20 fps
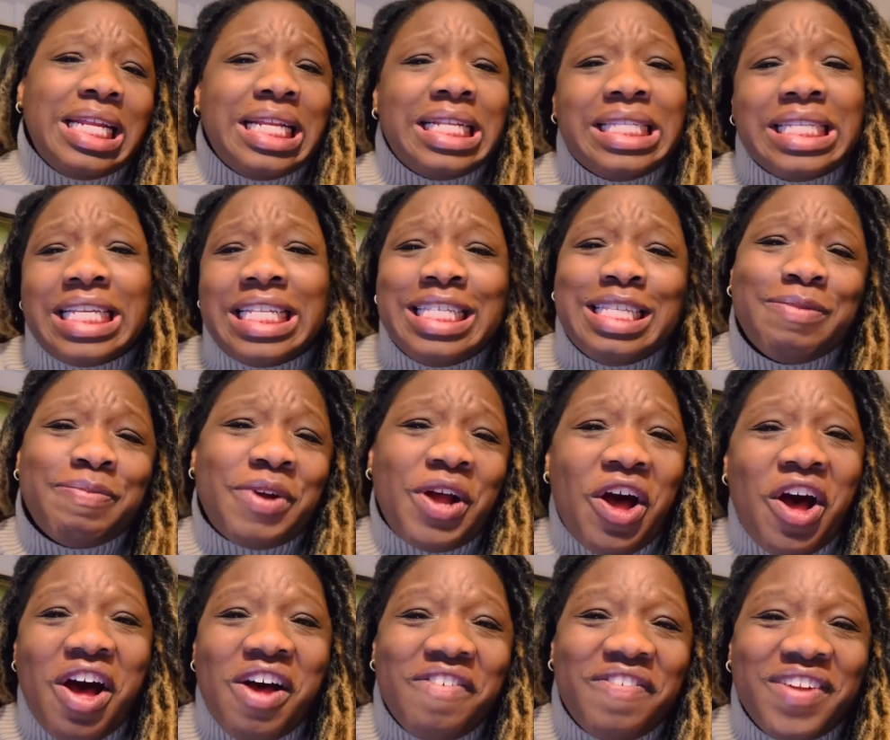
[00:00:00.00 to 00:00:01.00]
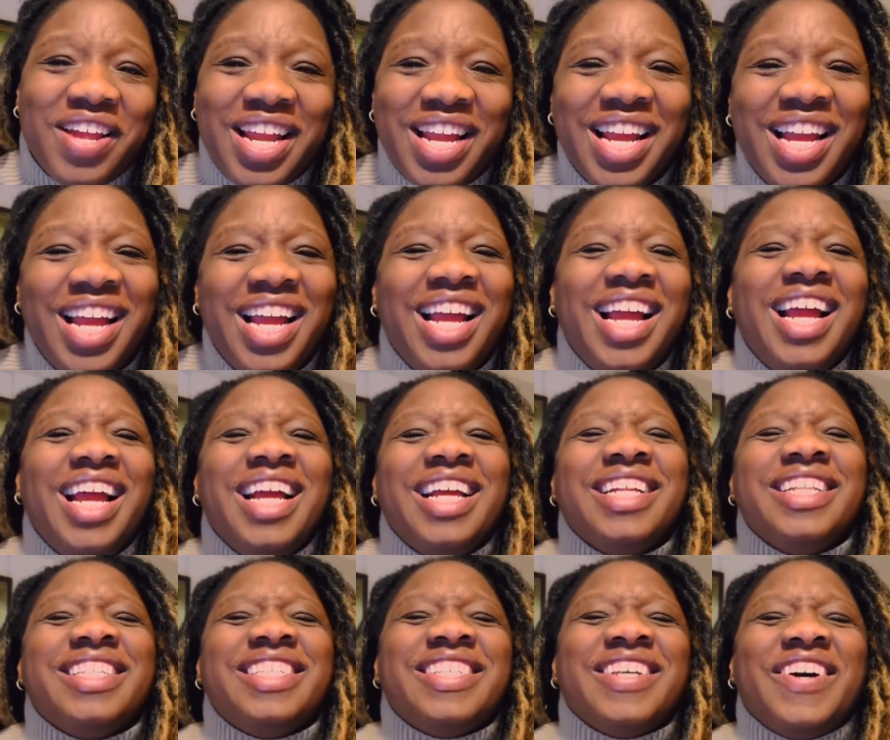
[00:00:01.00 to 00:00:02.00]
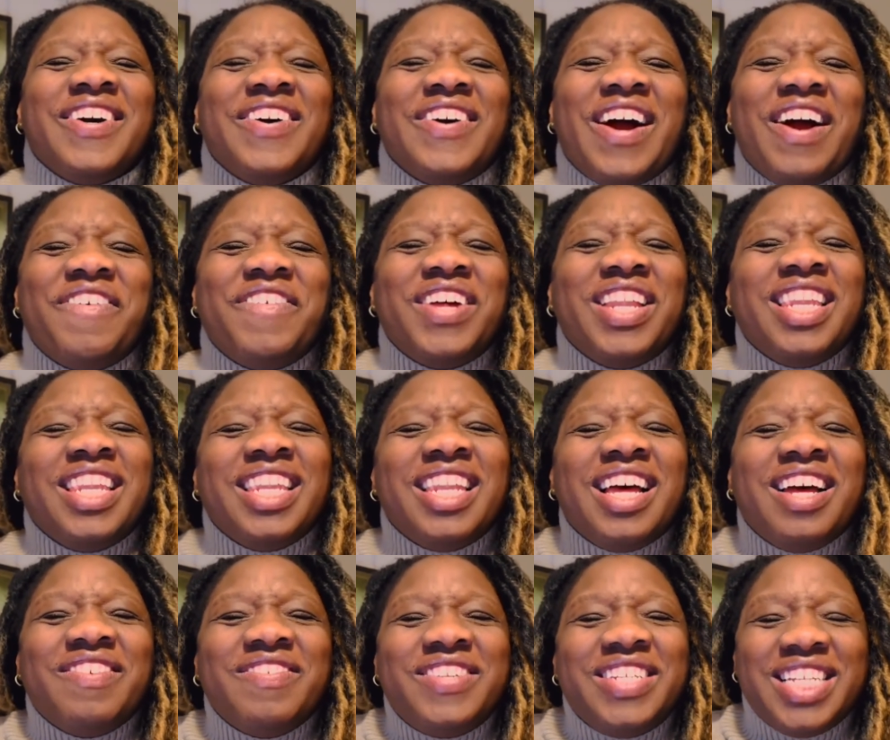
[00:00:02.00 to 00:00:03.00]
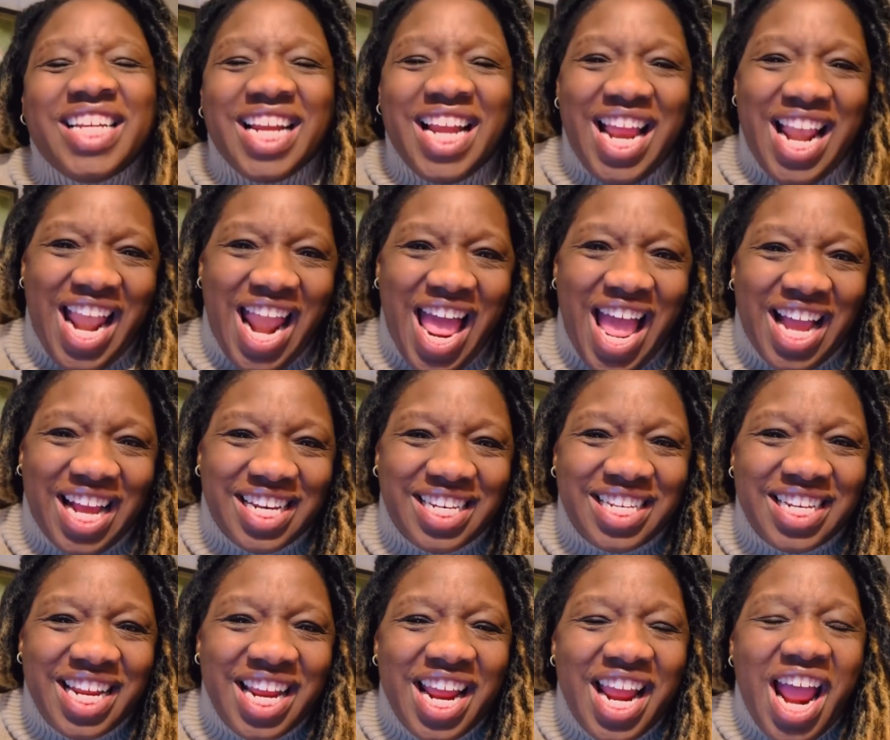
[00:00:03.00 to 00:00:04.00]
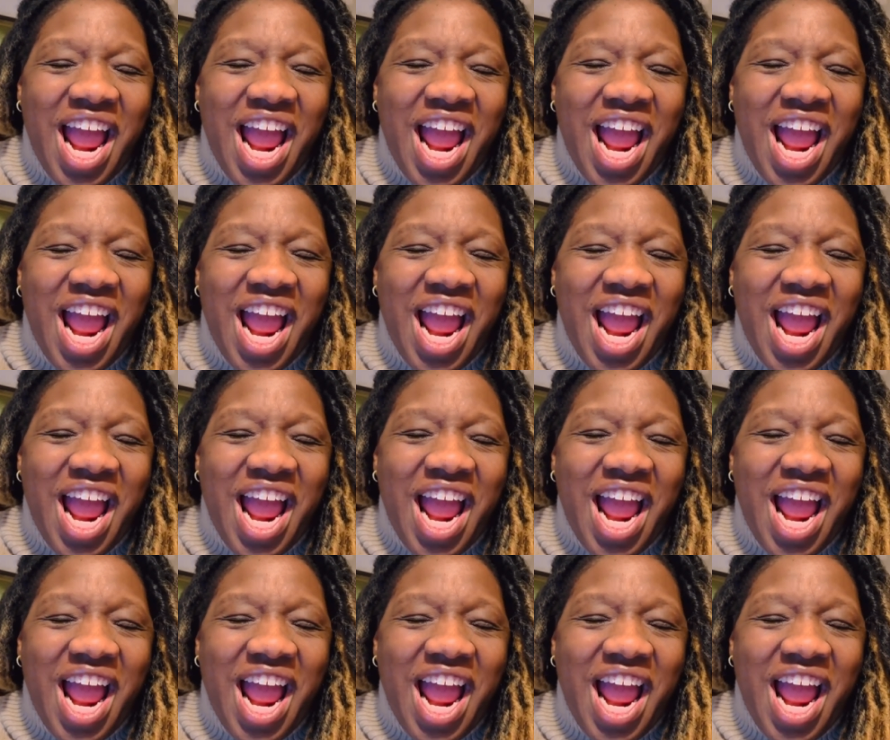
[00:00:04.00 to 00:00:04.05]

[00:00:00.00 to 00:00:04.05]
let's get some coffee. And so I would love to connect.